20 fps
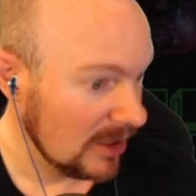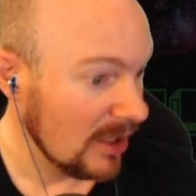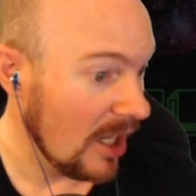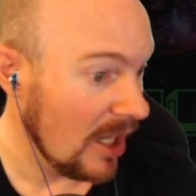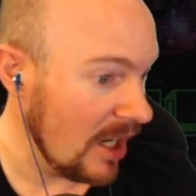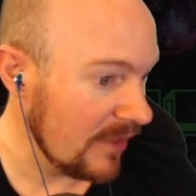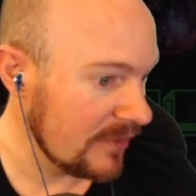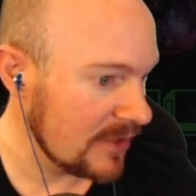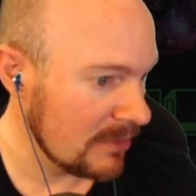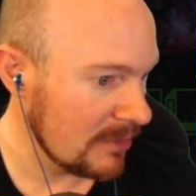
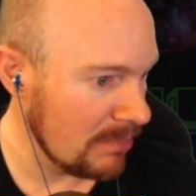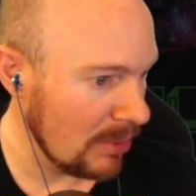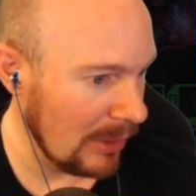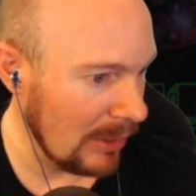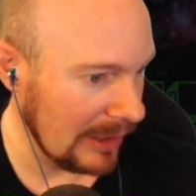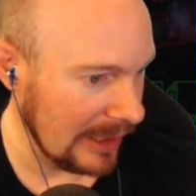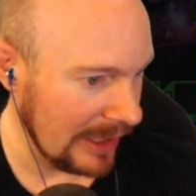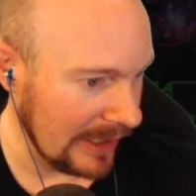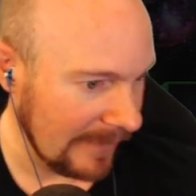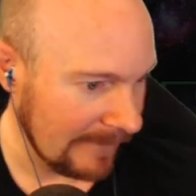often
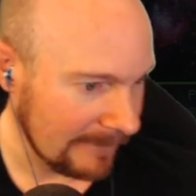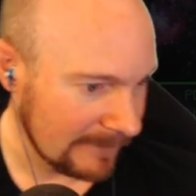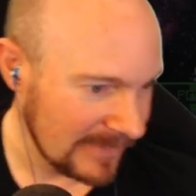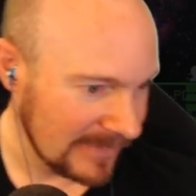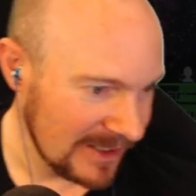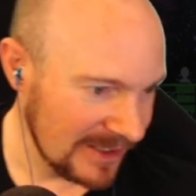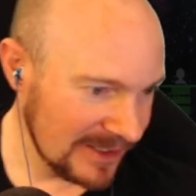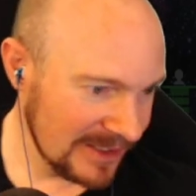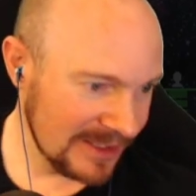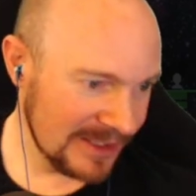poorly.
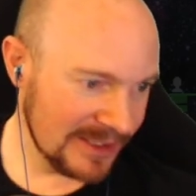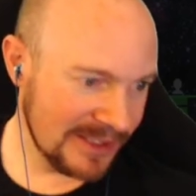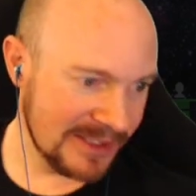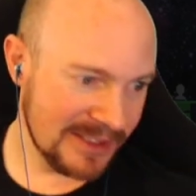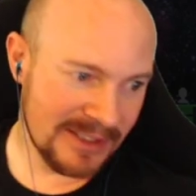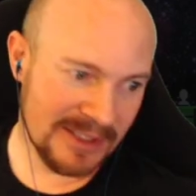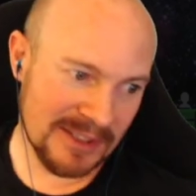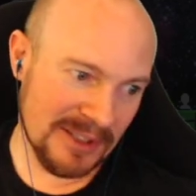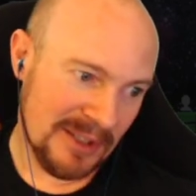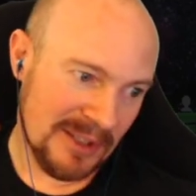
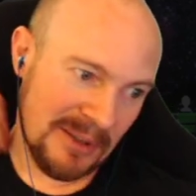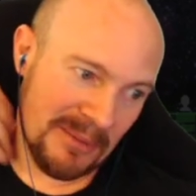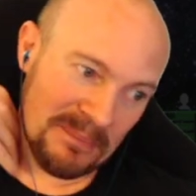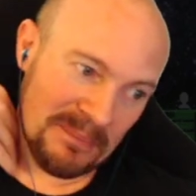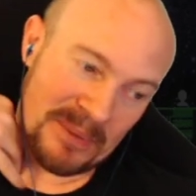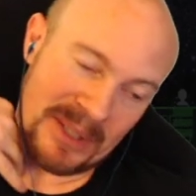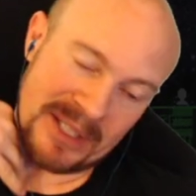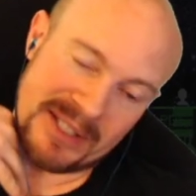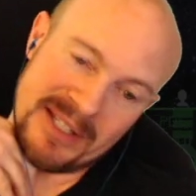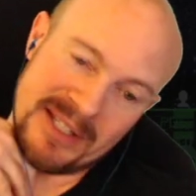
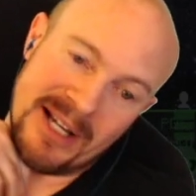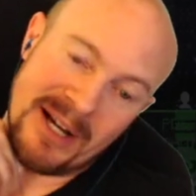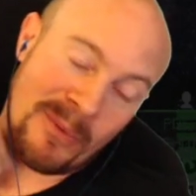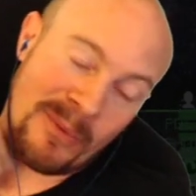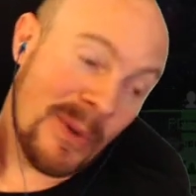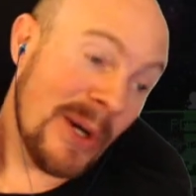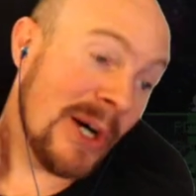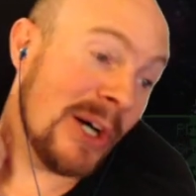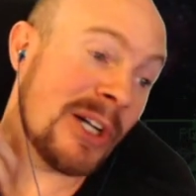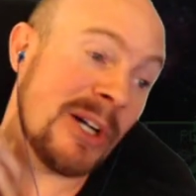But uh,
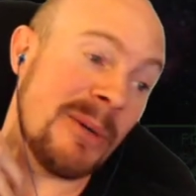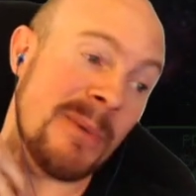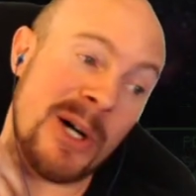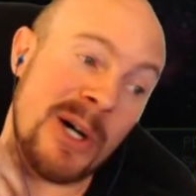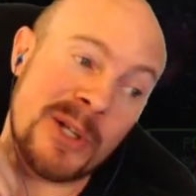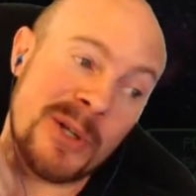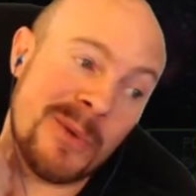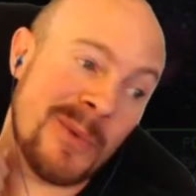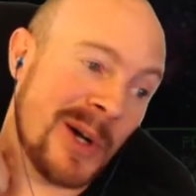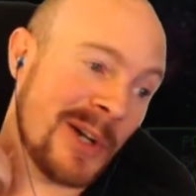welcome
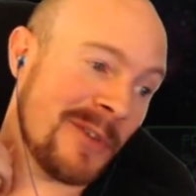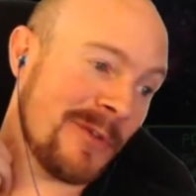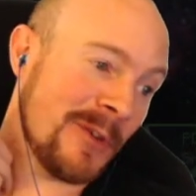all you wonderful